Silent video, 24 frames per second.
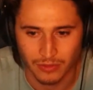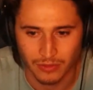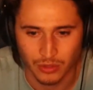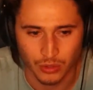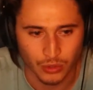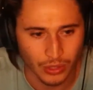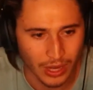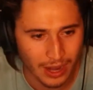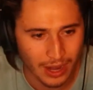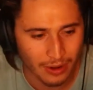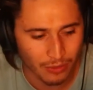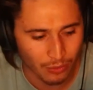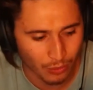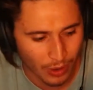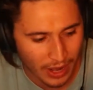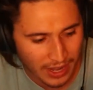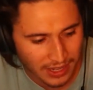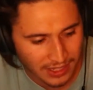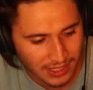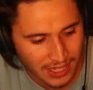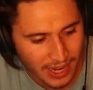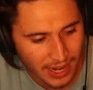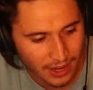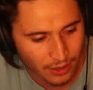You got a
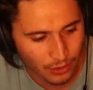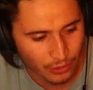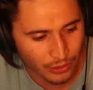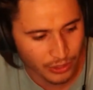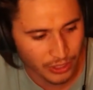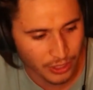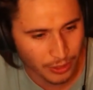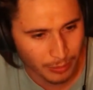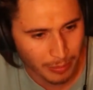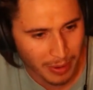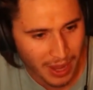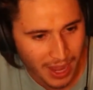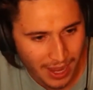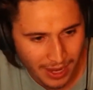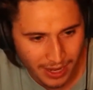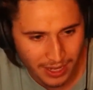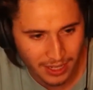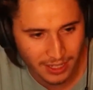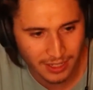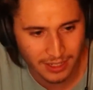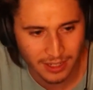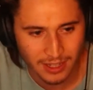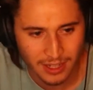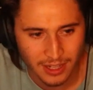rectangle in your
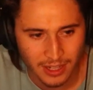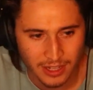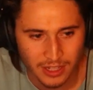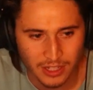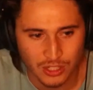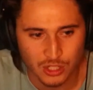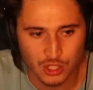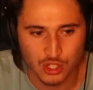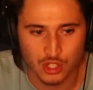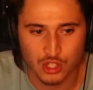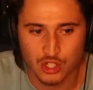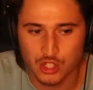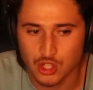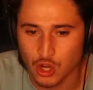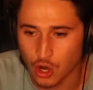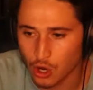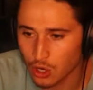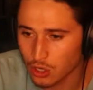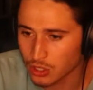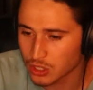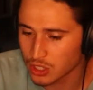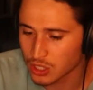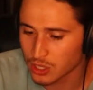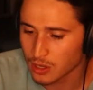pocket.
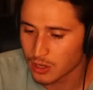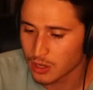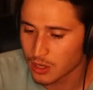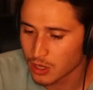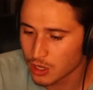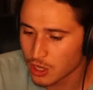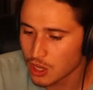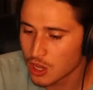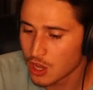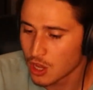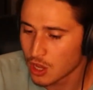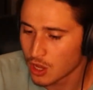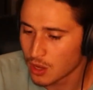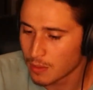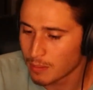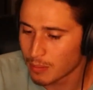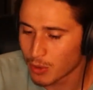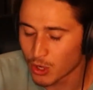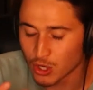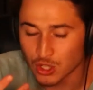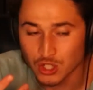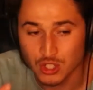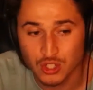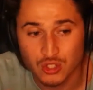Start
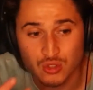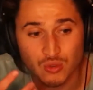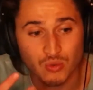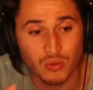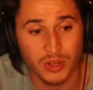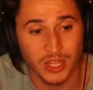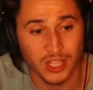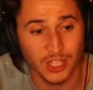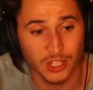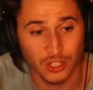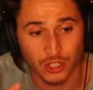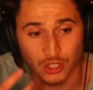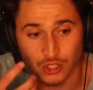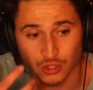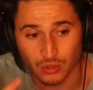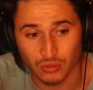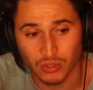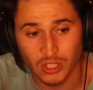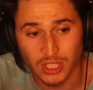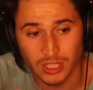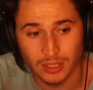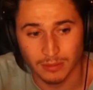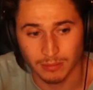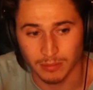pursuing your
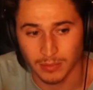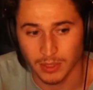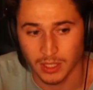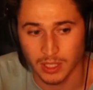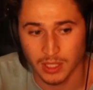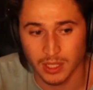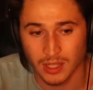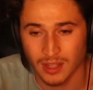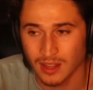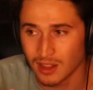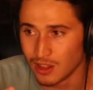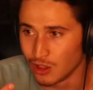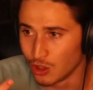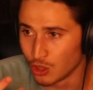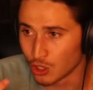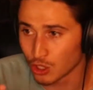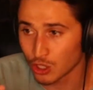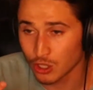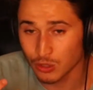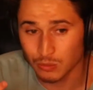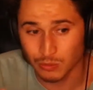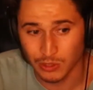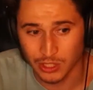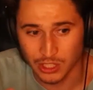dream.
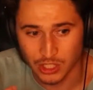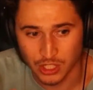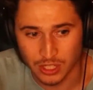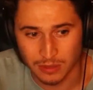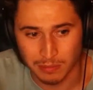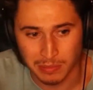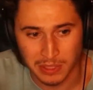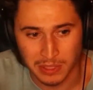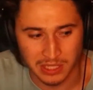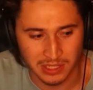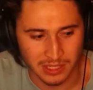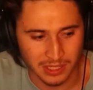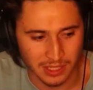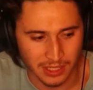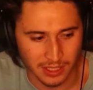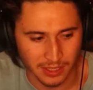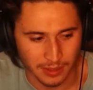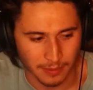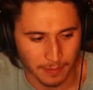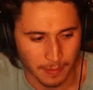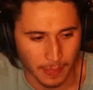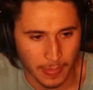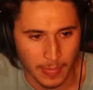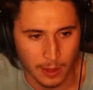Learn with GPT.
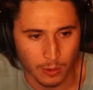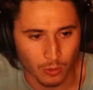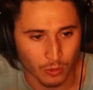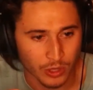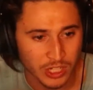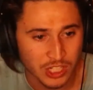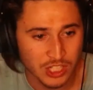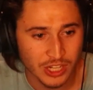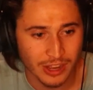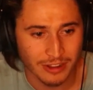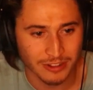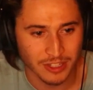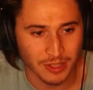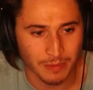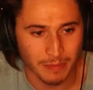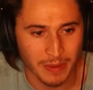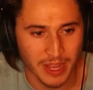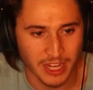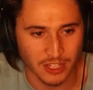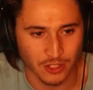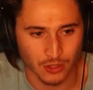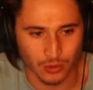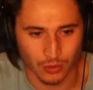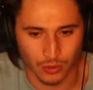Reach out to
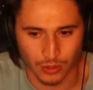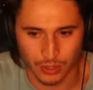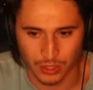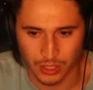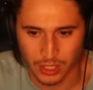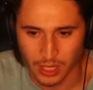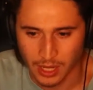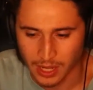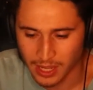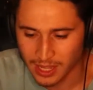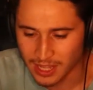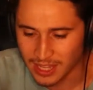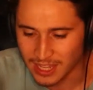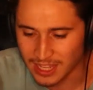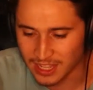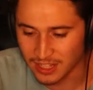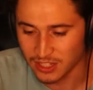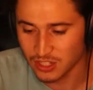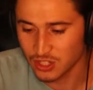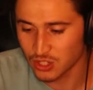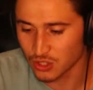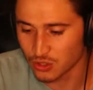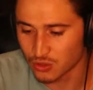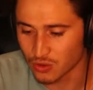mentors.
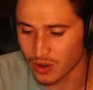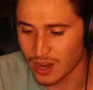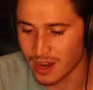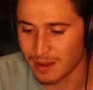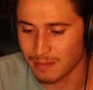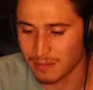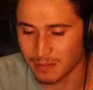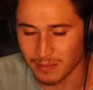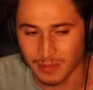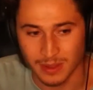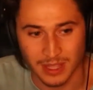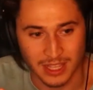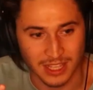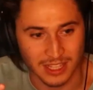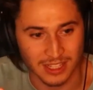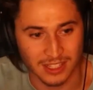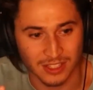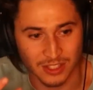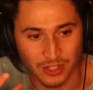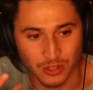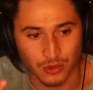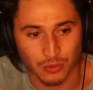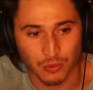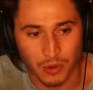Instagram is
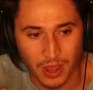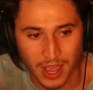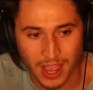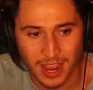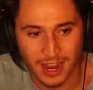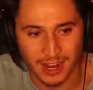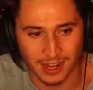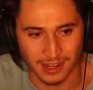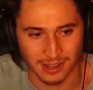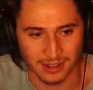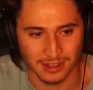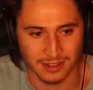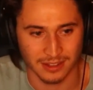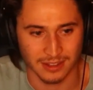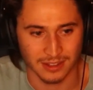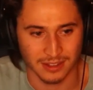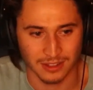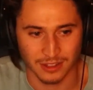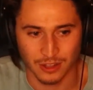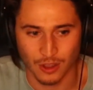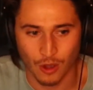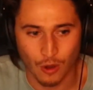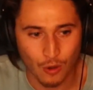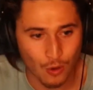the way.
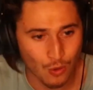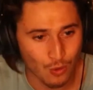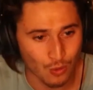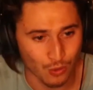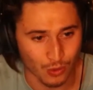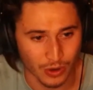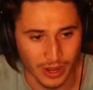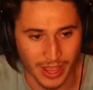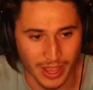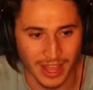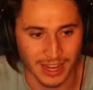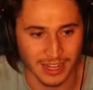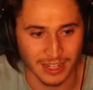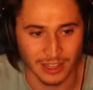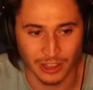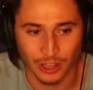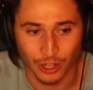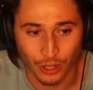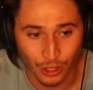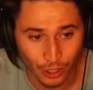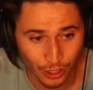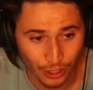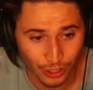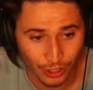Go and
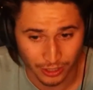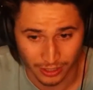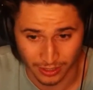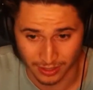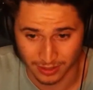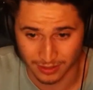learn.